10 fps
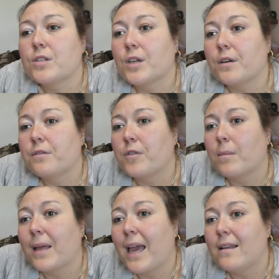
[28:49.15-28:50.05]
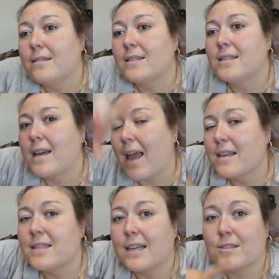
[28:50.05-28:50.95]
To go from Kent to
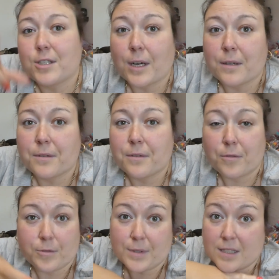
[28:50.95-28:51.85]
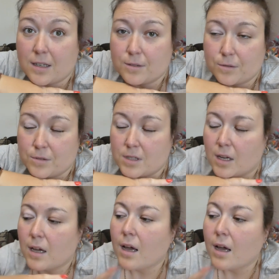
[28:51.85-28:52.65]
Essex, you go through the tunnels.